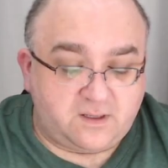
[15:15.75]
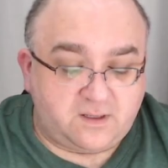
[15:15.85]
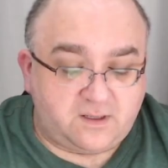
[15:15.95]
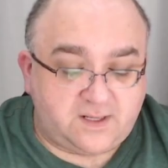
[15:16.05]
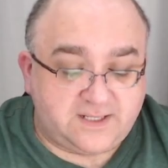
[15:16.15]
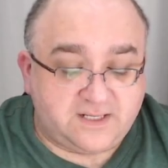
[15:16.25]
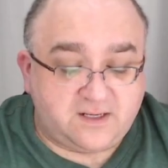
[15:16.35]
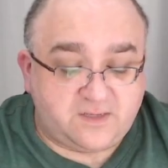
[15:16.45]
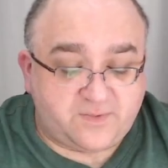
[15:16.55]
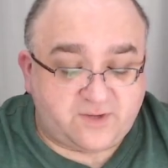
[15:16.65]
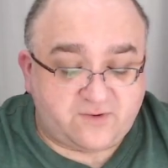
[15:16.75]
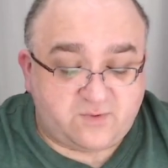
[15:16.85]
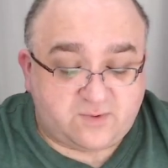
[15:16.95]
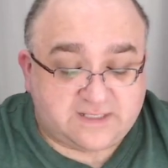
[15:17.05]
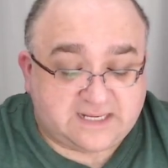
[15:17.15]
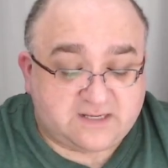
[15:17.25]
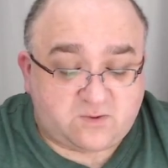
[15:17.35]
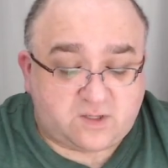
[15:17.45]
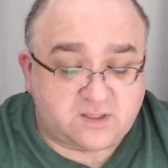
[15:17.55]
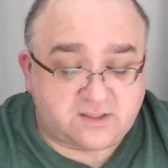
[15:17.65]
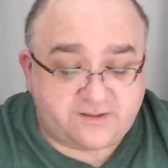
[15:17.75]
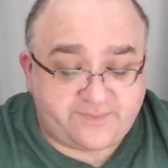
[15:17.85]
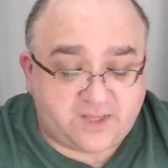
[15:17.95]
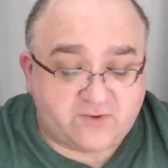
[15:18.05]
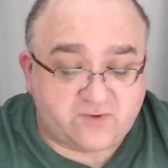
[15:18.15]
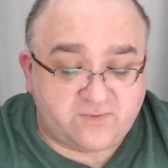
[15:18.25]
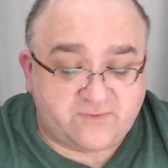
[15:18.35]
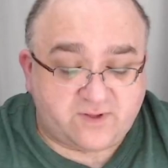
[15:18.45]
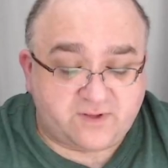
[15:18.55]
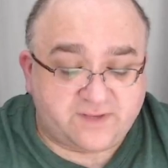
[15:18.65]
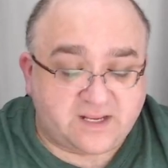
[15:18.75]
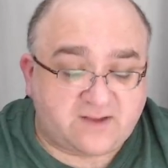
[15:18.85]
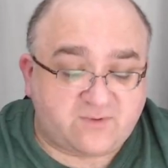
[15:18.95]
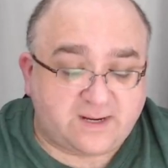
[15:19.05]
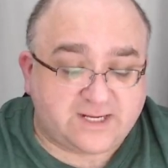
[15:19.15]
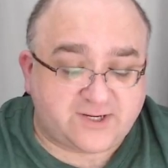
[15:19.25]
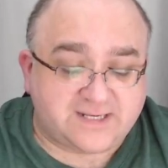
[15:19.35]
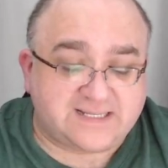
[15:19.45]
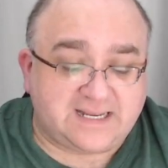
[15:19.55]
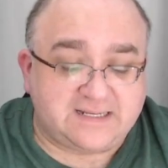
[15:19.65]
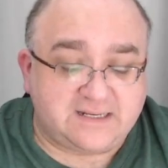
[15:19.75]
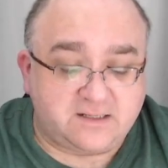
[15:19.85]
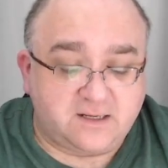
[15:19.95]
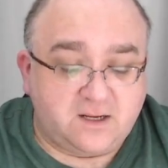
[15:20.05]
I turned, but the room was as it was, a room full of the halfway transcendent,